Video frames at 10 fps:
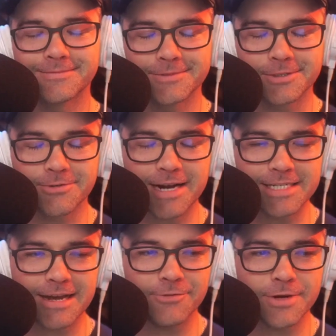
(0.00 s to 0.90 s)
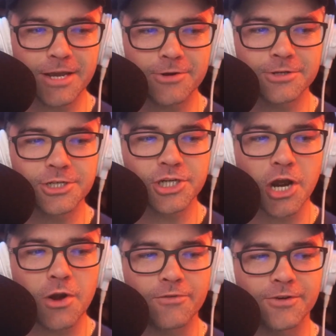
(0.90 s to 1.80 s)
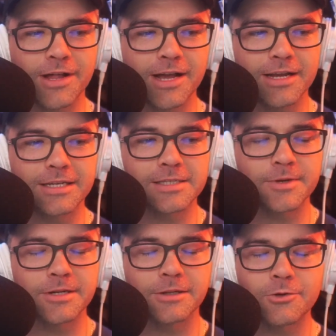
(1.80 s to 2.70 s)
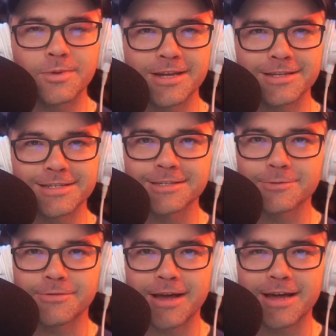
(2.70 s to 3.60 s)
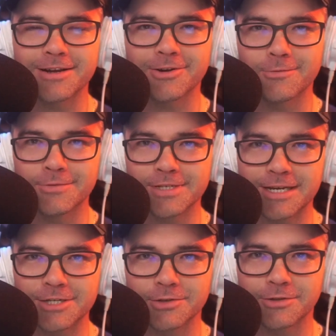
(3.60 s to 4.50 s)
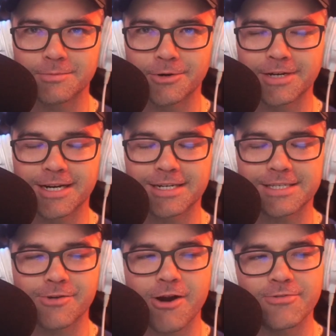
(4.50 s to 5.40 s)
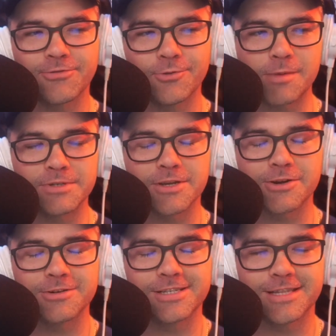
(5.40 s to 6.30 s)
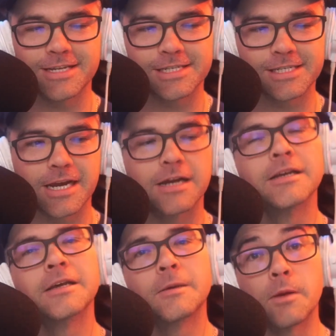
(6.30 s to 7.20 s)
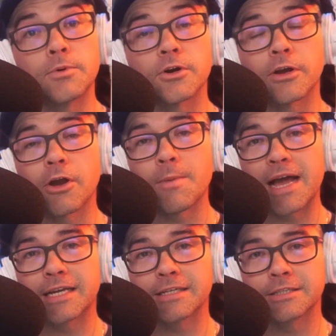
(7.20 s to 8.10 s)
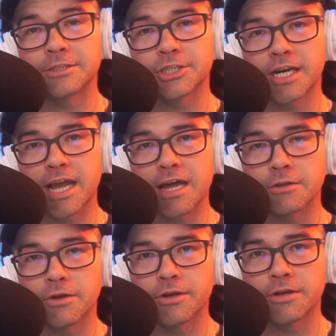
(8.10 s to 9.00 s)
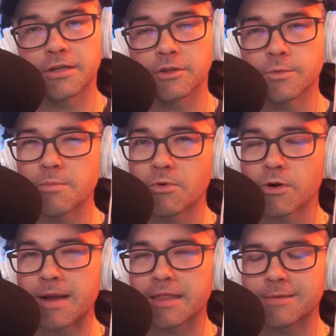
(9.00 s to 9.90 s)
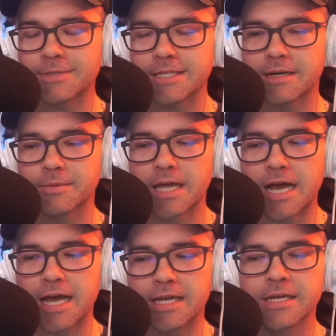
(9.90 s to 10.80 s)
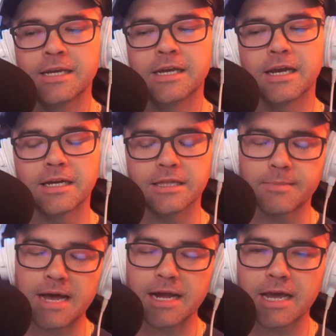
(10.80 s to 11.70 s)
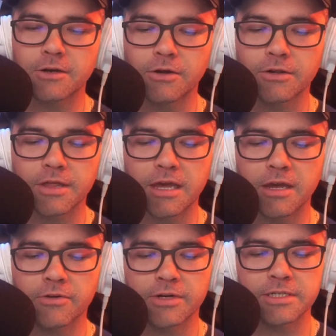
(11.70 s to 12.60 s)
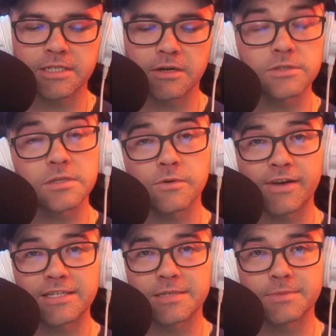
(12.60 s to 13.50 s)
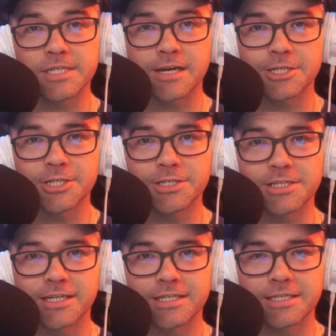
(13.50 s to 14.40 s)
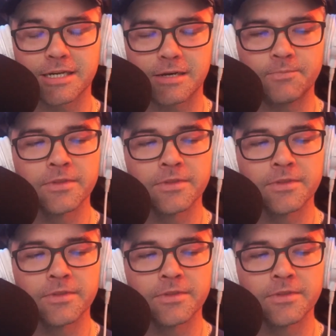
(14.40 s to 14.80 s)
It's great to have you again on the show. I feel like it's been a little bit since we've had a conversation on the podcast. There are a few episodes that people can go back and check out and learn a little bit more about the MTAA in the back catalogue there. And also we've had some discussions at some